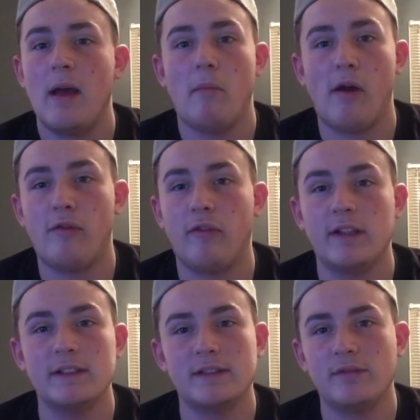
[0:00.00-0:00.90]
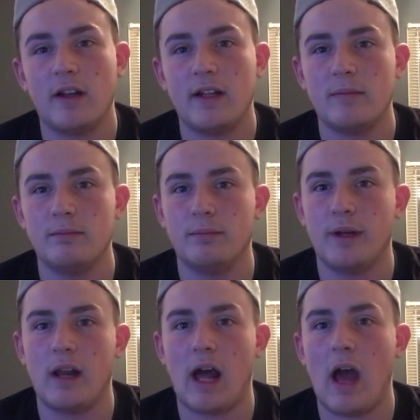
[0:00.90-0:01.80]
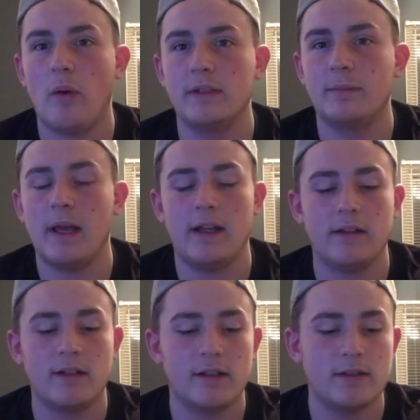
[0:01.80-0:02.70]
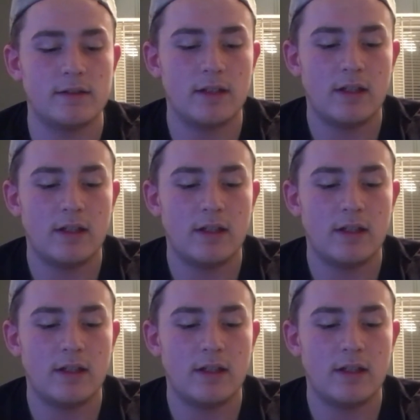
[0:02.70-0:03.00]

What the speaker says: My friends have done it, but I always paid because,